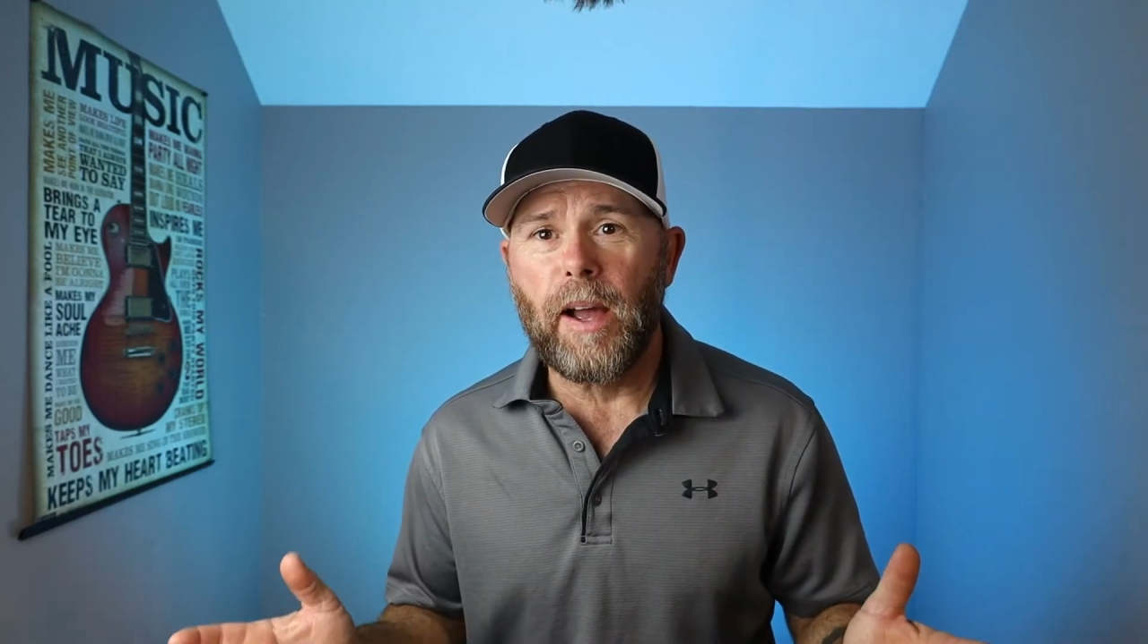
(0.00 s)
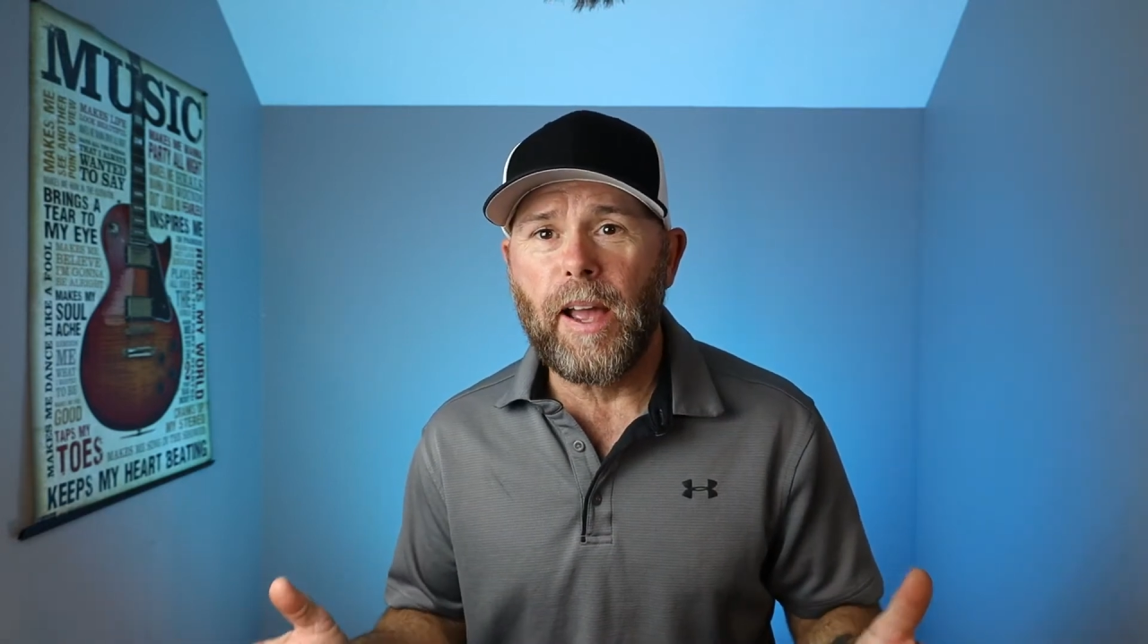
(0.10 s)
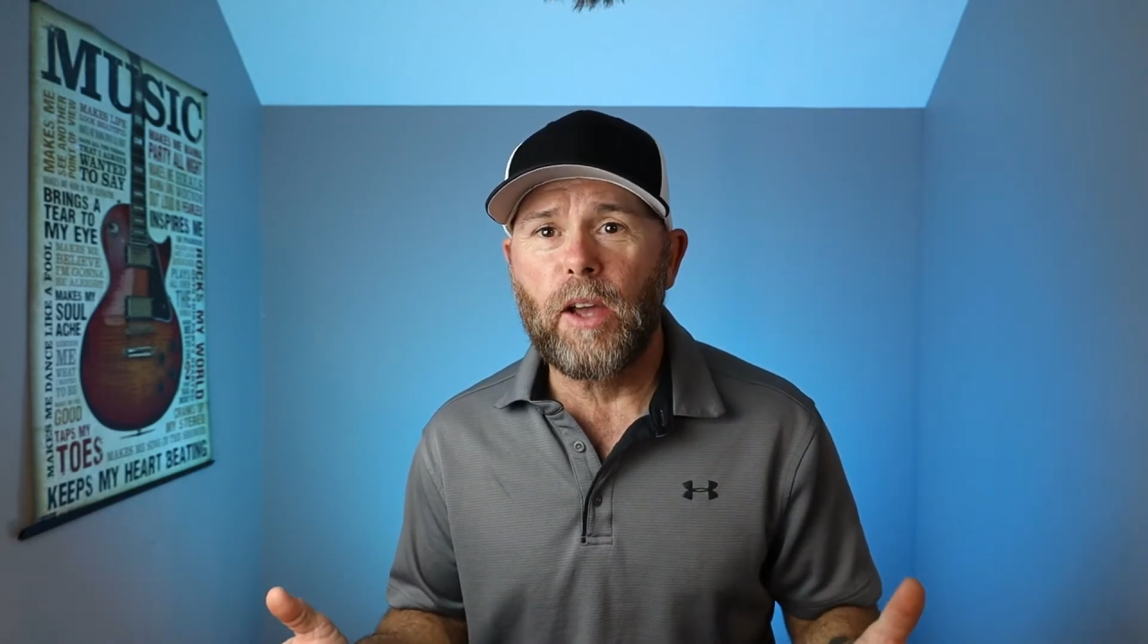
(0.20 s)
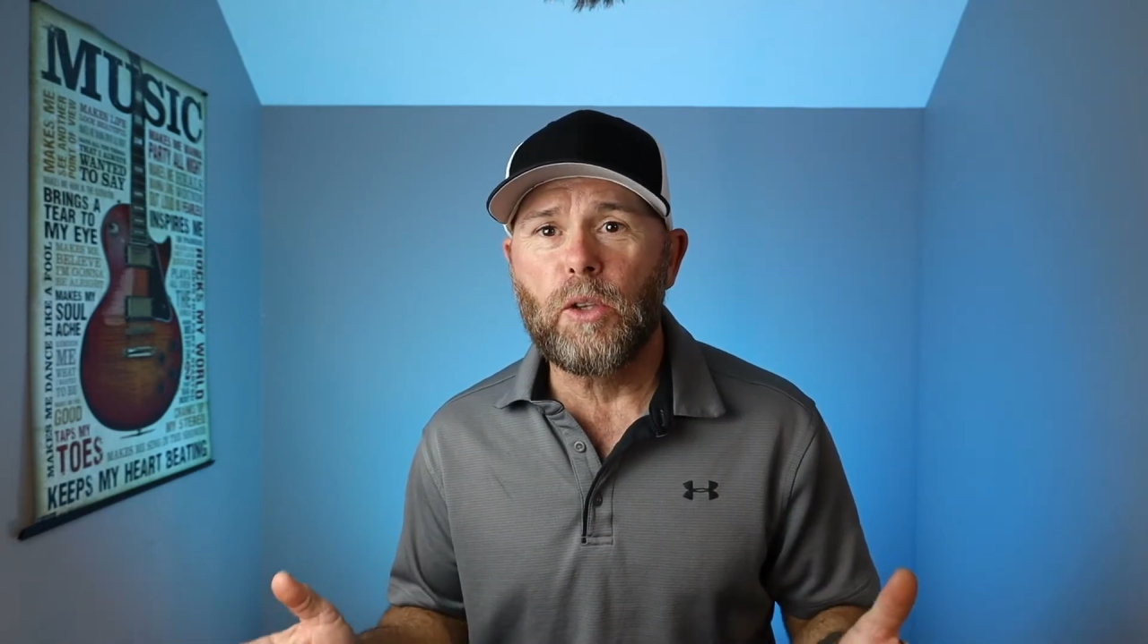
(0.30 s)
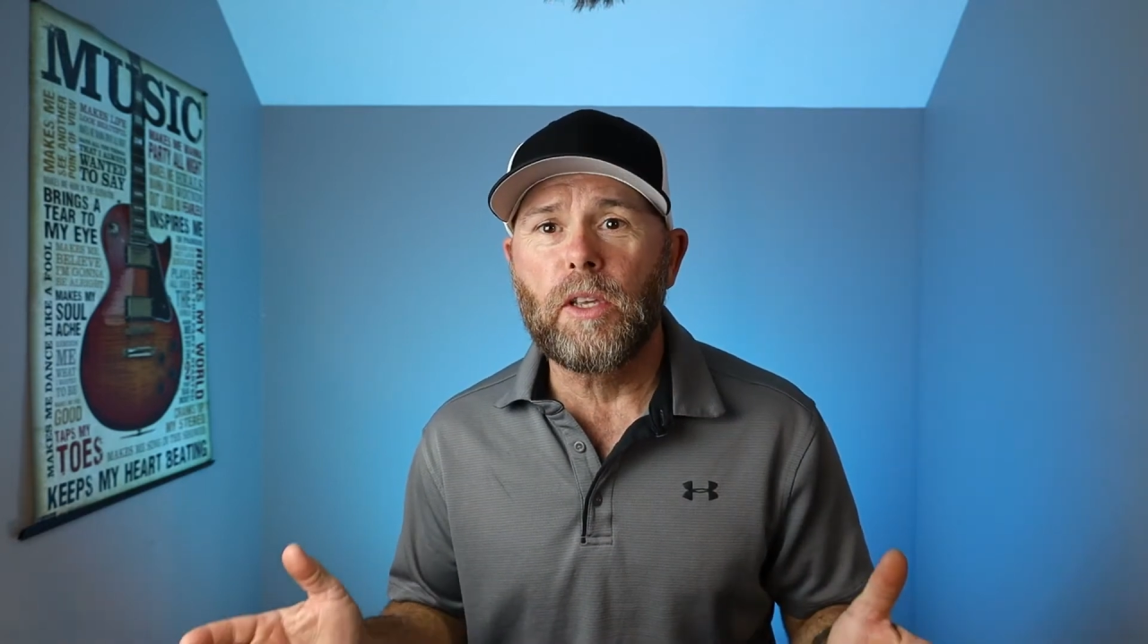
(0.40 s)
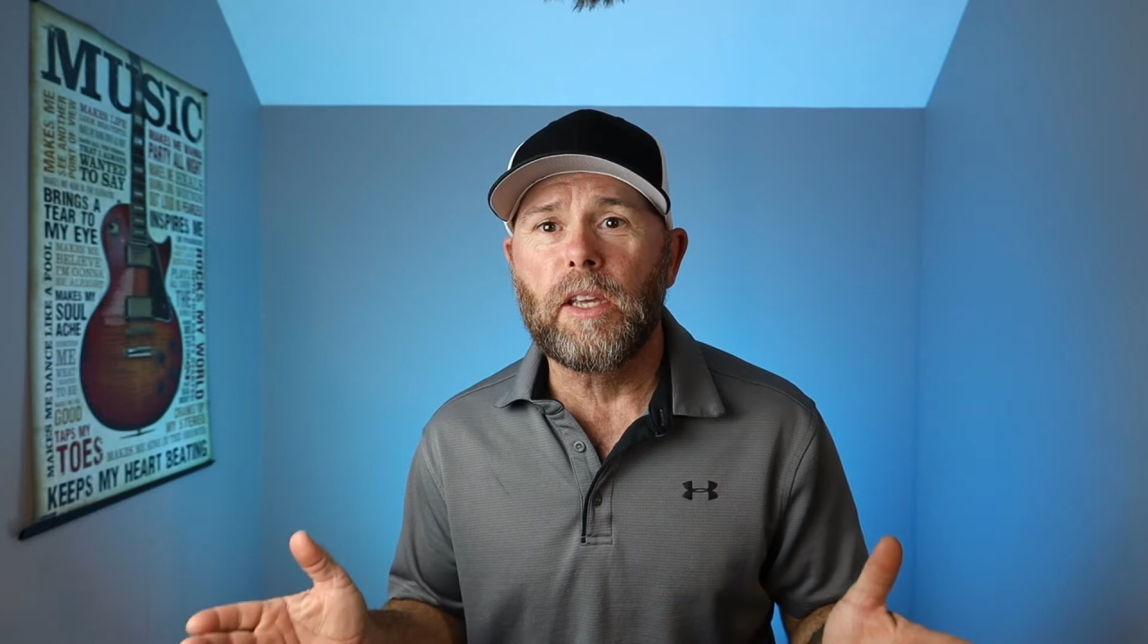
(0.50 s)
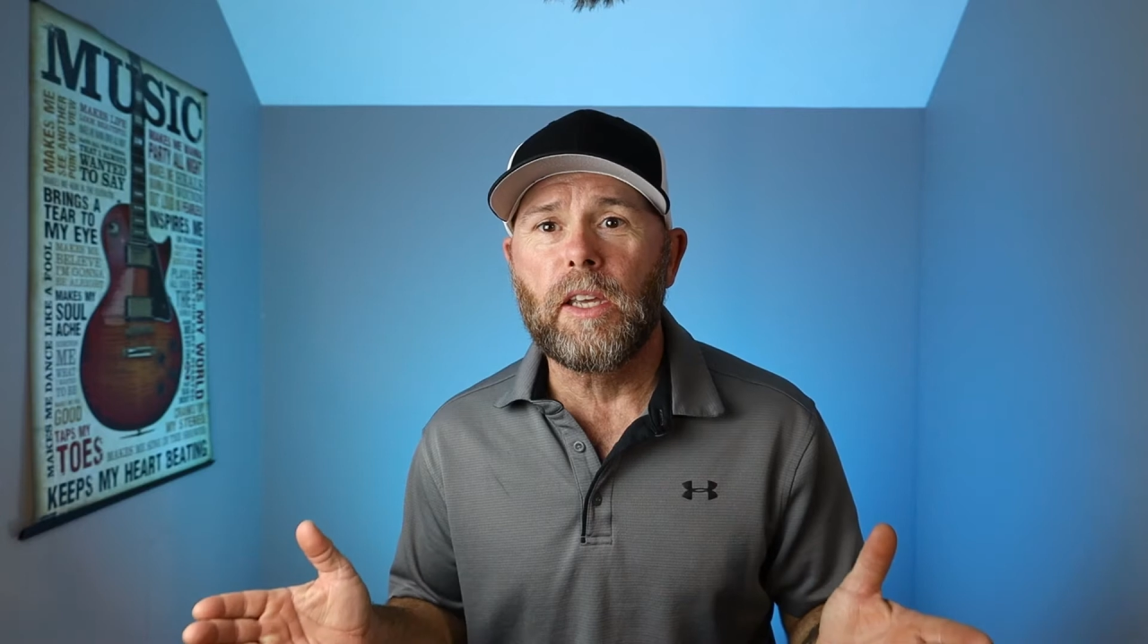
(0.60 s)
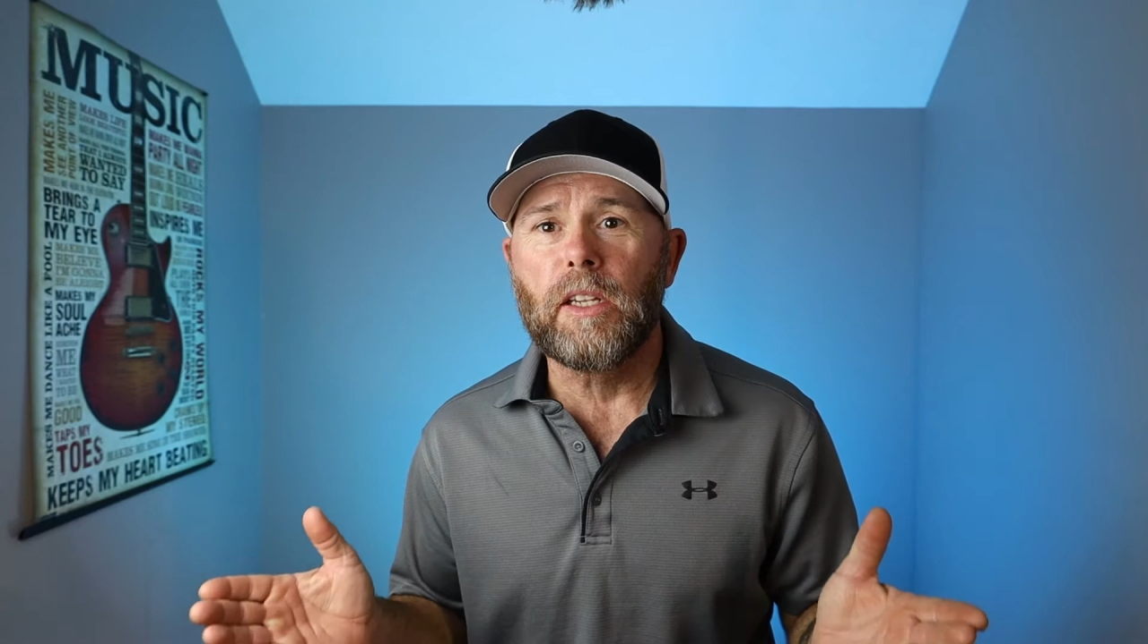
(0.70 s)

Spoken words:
how you can get